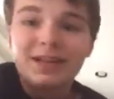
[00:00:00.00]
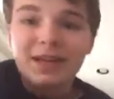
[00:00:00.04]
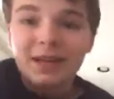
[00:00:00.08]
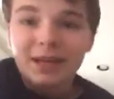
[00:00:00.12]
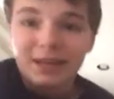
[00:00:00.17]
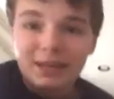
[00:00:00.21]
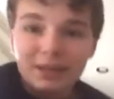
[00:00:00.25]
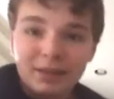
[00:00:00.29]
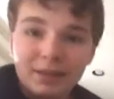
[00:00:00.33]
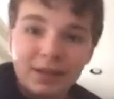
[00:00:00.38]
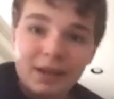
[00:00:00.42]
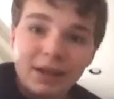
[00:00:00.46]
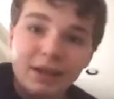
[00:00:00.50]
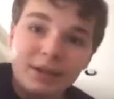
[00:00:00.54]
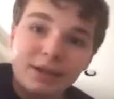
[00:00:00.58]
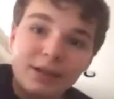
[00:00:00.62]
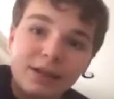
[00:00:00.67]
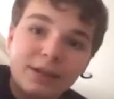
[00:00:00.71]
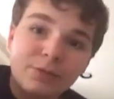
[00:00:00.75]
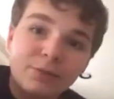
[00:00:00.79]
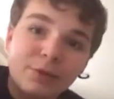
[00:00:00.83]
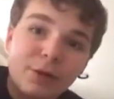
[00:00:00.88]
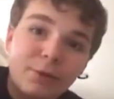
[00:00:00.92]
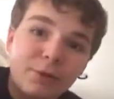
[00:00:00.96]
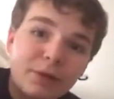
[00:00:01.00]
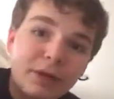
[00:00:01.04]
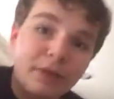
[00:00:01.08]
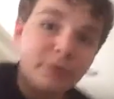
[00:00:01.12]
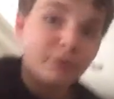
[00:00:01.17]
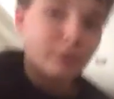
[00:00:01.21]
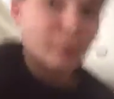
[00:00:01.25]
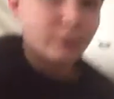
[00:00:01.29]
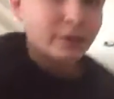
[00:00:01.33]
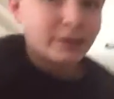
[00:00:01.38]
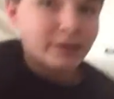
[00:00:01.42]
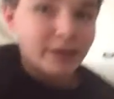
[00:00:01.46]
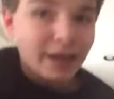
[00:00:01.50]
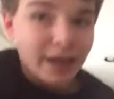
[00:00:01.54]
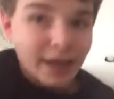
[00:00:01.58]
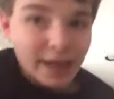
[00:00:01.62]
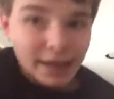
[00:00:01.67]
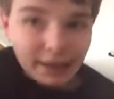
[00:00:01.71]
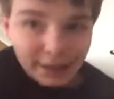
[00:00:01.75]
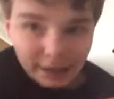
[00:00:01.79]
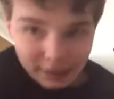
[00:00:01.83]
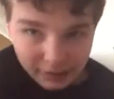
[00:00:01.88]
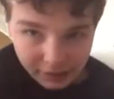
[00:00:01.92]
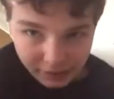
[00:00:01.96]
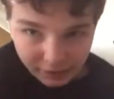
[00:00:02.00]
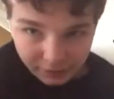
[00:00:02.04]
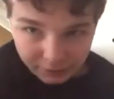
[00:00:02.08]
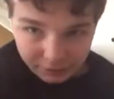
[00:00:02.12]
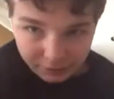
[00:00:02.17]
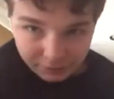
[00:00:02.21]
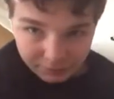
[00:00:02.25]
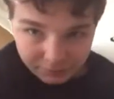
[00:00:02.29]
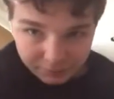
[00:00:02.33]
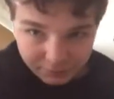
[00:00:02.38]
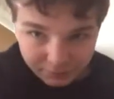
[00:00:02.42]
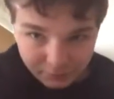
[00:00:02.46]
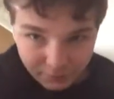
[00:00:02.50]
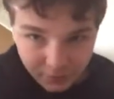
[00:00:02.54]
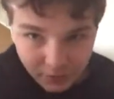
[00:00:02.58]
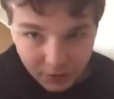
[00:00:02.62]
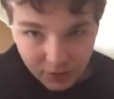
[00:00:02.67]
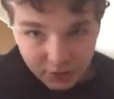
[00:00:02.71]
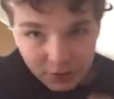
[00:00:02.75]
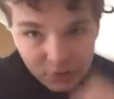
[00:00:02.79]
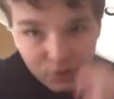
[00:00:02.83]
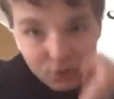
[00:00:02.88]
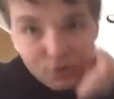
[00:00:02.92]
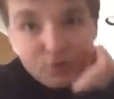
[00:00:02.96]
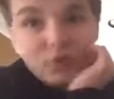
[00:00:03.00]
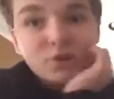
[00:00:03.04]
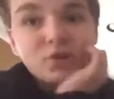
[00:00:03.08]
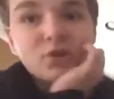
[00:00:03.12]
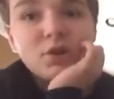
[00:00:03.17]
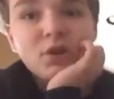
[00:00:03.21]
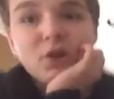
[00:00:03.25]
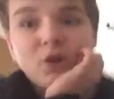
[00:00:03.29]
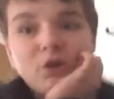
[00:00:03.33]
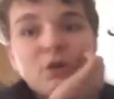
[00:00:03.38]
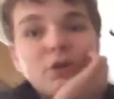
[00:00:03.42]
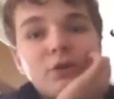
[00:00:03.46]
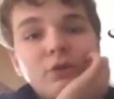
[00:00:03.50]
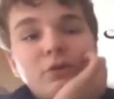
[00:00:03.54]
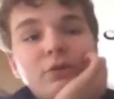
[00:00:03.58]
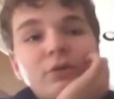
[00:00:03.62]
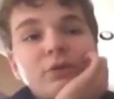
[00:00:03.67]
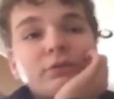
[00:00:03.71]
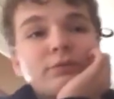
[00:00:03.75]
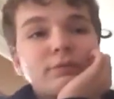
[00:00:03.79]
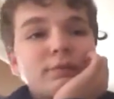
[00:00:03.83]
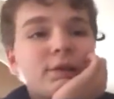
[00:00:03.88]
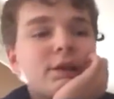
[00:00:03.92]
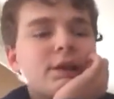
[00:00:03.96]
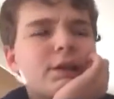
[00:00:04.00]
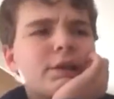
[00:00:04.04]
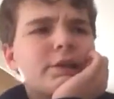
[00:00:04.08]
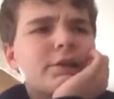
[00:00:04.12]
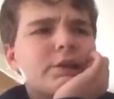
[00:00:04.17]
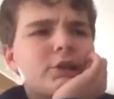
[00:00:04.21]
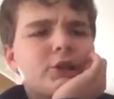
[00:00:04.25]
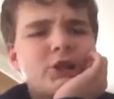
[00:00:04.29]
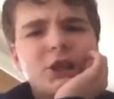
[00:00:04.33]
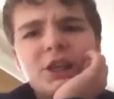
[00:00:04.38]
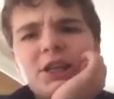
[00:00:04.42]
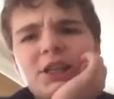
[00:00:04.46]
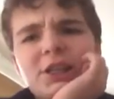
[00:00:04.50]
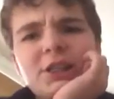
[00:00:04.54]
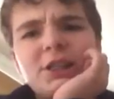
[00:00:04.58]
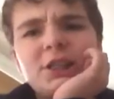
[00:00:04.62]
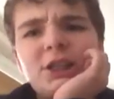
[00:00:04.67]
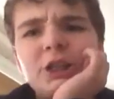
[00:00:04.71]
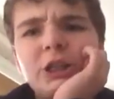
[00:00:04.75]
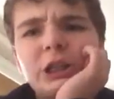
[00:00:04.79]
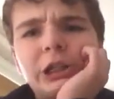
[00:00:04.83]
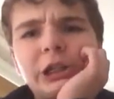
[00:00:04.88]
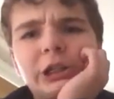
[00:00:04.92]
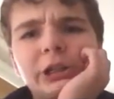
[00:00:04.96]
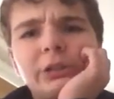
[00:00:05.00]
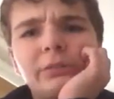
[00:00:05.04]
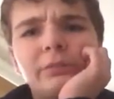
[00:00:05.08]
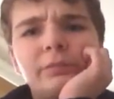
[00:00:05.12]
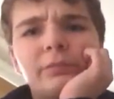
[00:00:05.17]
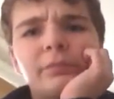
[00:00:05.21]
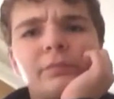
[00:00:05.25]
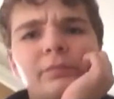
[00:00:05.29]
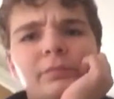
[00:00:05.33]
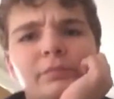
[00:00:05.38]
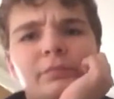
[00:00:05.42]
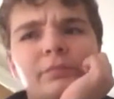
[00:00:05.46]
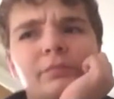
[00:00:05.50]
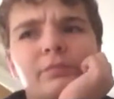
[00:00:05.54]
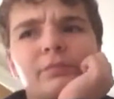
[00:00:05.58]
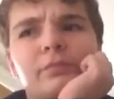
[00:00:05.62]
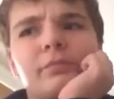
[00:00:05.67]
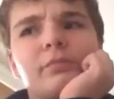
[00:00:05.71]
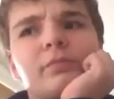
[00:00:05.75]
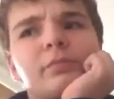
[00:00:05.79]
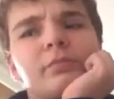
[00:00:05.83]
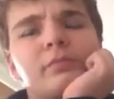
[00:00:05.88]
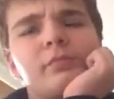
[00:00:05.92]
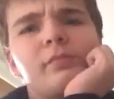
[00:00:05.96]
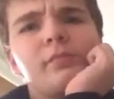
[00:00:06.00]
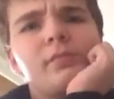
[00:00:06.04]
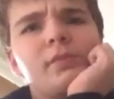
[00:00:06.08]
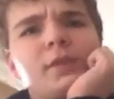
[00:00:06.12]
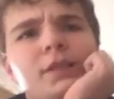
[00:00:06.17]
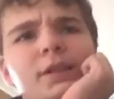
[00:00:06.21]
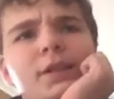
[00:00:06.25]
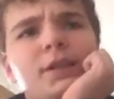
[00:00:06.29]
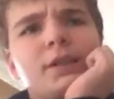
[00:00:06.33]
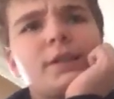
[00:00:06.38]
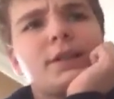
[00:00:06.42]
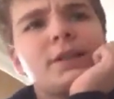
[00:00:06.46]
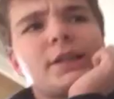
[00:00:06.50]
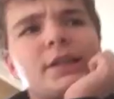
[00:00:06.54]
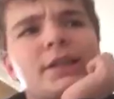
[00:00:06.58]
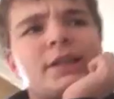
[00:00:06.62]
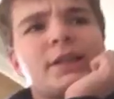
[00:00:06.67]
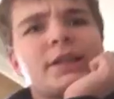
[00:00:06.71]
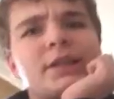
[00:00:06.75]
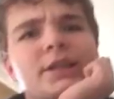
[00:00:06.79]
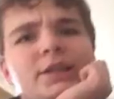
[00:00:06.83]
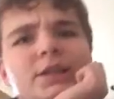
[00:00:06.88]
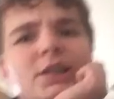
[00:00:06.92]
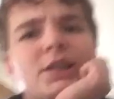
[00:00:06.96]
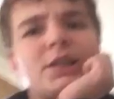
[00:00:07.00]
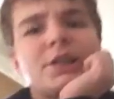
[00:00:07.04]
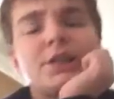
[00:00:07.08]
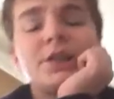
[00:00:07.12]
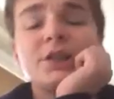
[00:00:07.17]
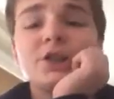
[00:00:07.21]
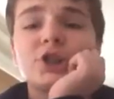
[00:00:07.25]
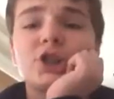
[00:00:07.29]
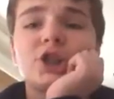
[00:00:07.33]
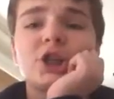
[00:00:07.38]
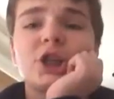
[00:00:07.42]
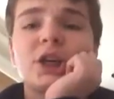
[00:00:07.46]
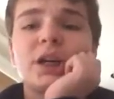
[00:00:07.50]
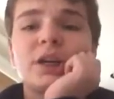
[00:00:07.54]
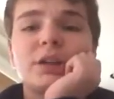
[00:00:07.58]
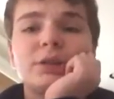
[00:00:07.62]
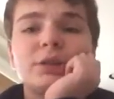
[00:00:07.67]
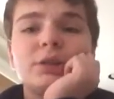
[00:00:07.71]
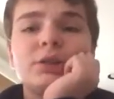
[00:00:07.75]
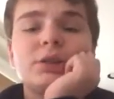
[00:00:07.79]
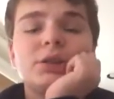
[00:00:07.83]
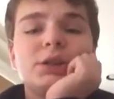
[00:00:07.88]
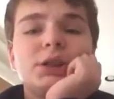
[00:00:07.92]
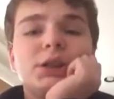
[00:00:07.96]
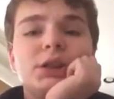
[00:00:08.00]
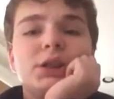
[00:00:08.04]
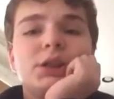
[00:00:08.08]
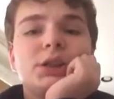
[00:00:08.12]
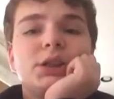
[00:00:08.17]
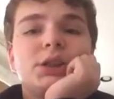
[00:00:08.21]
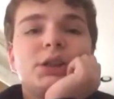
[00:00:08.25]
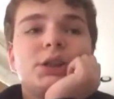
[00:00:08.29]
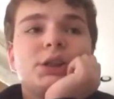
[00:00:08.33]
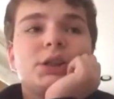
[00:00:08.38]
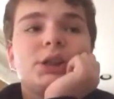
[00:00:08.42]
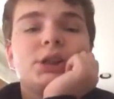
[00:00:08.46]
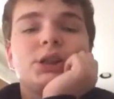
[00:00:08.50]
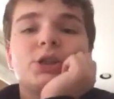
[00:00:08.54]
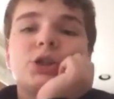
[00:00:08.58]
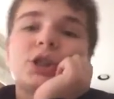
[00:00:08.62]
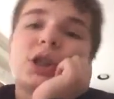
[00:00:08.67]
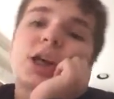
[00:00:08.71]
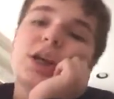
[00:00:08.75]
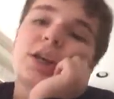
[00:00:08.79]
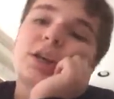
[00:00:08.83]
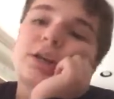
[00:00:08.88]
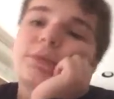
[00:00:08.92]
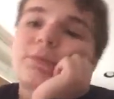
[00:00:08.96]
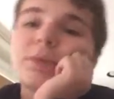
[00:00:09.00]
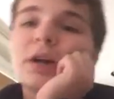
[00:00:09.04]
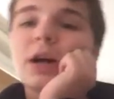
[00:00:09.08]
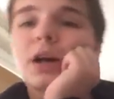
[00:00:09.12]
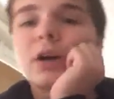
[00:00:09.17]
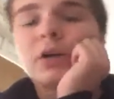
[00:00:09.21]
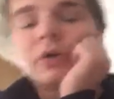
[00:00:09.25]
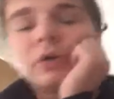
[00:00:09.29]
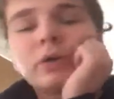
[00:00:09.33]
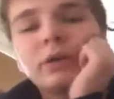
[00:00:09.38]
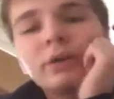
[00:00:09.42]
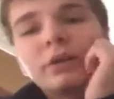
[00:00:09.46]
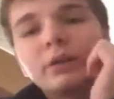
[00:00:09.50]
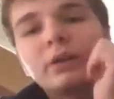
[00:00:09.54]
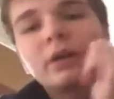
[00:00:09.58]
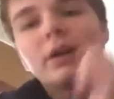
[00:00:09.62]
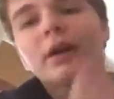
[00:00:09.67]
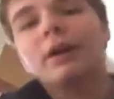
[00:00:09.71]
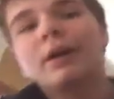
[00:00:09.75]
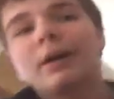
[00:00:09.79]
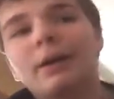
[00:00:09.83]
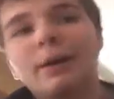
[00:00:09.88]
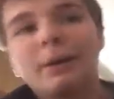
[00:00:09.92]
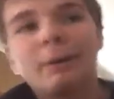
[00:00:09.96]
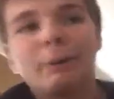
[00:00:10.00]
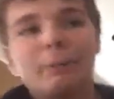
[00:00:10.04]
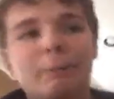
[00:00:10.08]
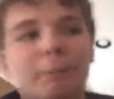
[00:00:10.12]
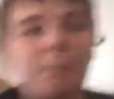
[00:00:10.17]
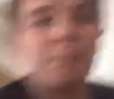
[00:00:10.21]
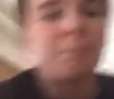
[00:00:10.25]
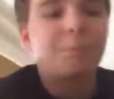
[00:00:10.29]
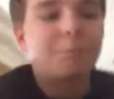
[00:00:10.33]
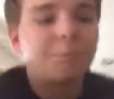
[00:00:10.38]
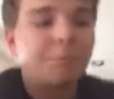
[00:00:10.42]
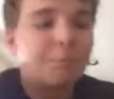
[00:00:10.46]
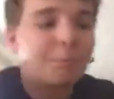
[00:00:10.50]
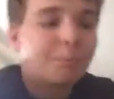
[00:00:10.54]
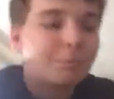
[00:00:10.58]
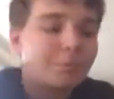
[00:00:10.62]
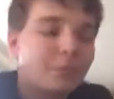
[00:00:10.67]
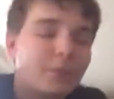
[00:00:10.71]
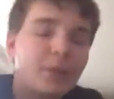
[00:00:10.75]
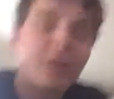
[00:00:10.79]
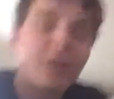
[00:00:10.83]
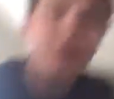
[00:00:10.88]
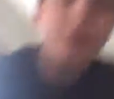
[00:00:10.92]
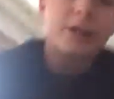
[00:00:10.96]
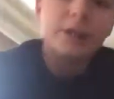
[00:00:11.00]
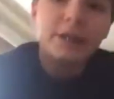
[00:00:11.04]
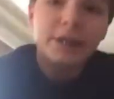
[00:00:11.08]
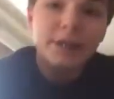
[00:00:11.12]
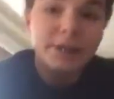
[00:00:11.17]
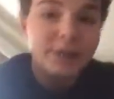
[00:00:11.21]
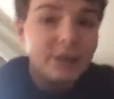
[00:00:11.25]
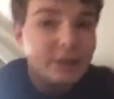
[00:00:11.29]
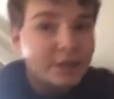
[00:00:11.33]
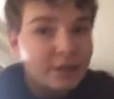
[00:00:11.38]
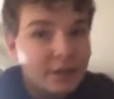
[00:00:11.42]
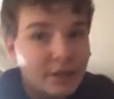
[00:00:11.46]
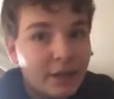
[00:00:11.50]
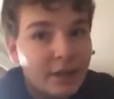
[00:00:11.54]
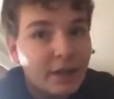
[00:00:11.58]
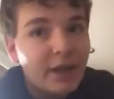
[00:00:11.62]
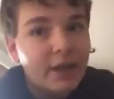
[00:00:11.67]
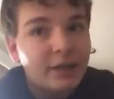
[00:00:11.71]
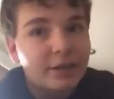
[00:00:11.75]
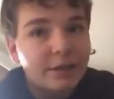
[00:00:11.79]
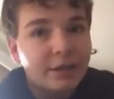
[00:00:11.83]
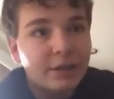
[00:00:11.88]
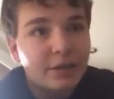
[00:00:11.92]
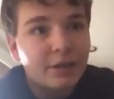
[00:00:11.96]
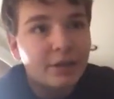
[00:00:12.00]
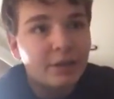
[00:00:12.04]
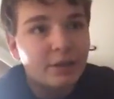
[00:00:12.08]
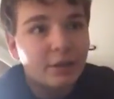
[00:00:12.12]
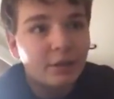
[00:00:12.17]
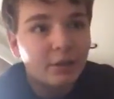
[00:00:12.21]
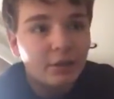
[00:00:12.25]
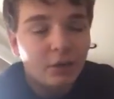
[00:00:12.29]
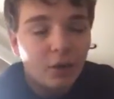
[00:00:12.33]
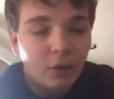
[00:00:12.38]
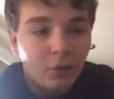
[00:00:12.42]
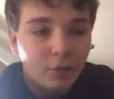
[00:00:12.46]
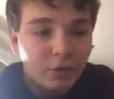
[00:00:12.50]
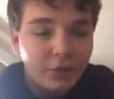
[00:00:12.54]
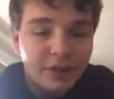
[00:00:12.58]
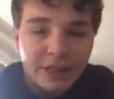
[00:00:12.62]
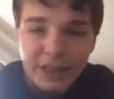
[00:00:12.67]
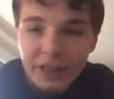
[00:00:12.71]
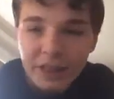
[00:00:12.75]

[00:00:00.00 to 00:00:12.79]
death, and that's why we have 3 a.m. So, and Jester, did this on his channel. Go check him out. Um, he's he has a whole